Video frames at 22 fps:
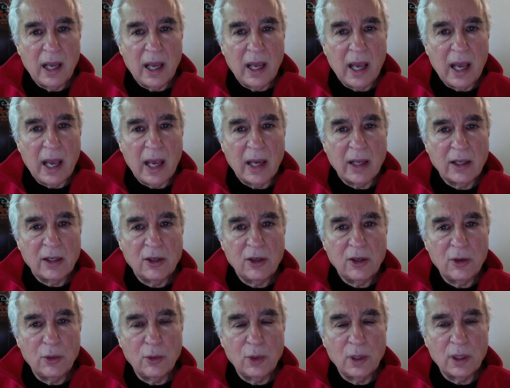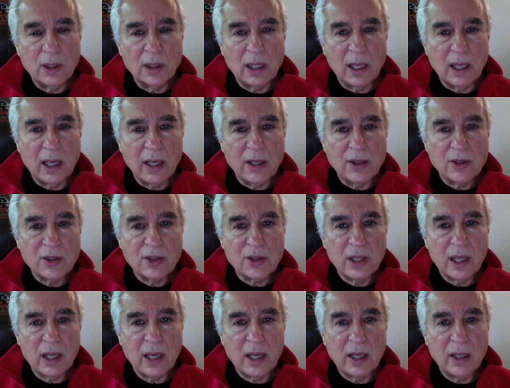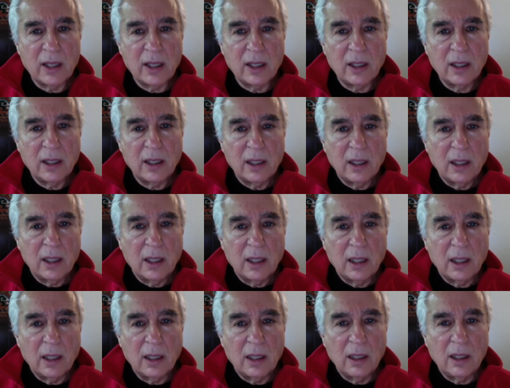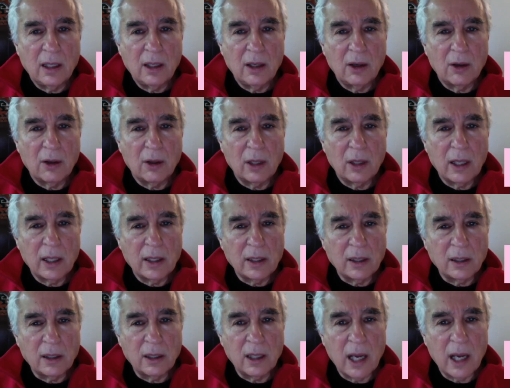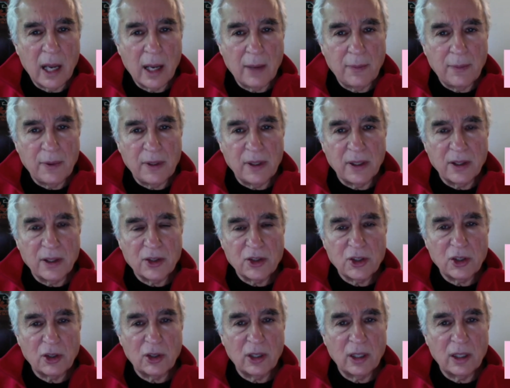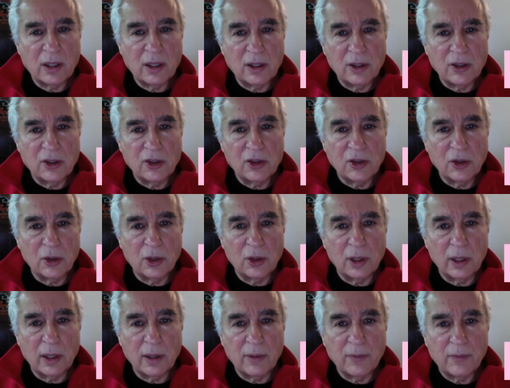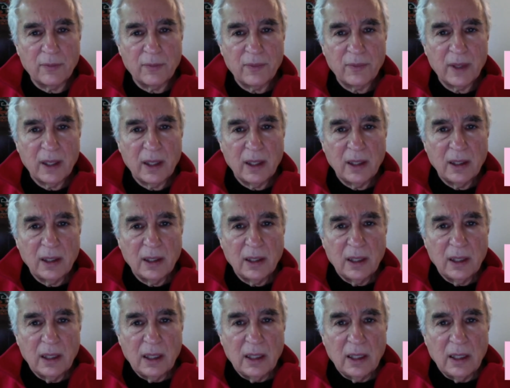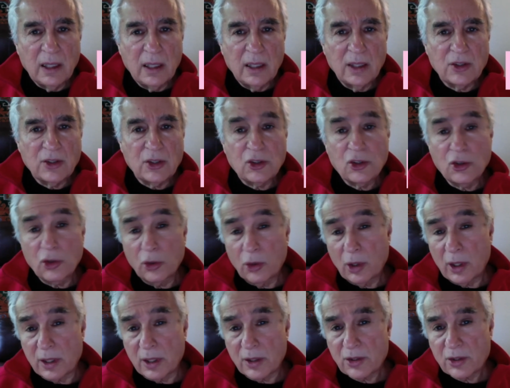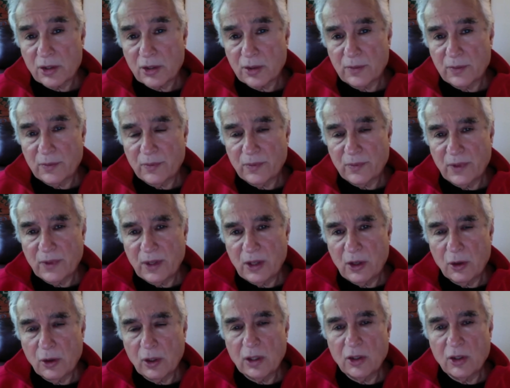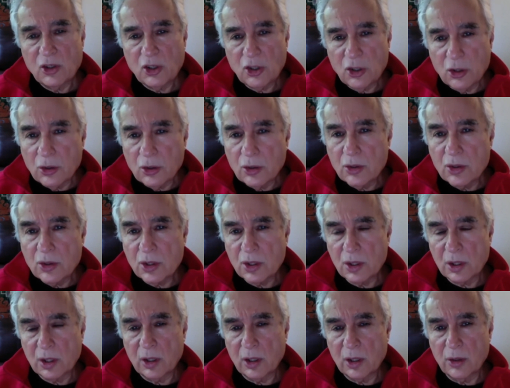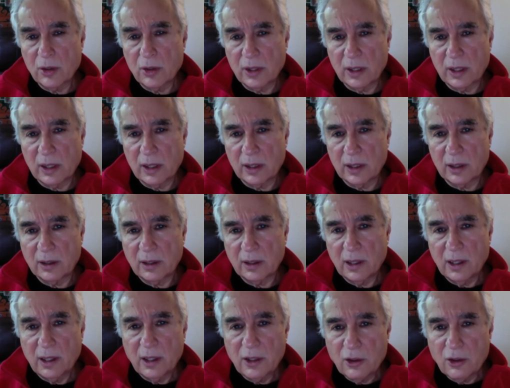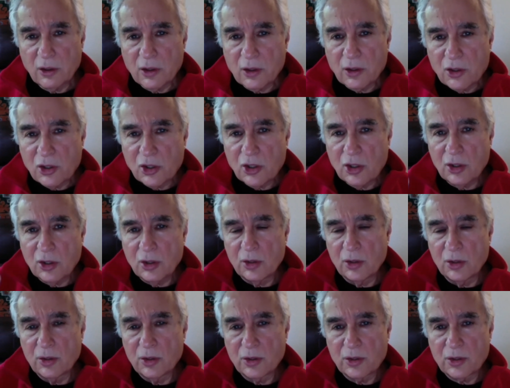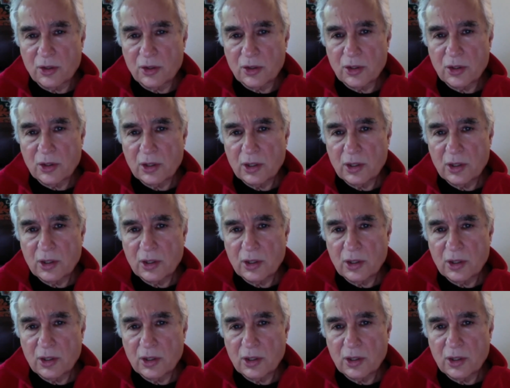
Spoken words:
and to realize that your inner happiness, your inner joy is a choice. You can choose to go there. You can choose,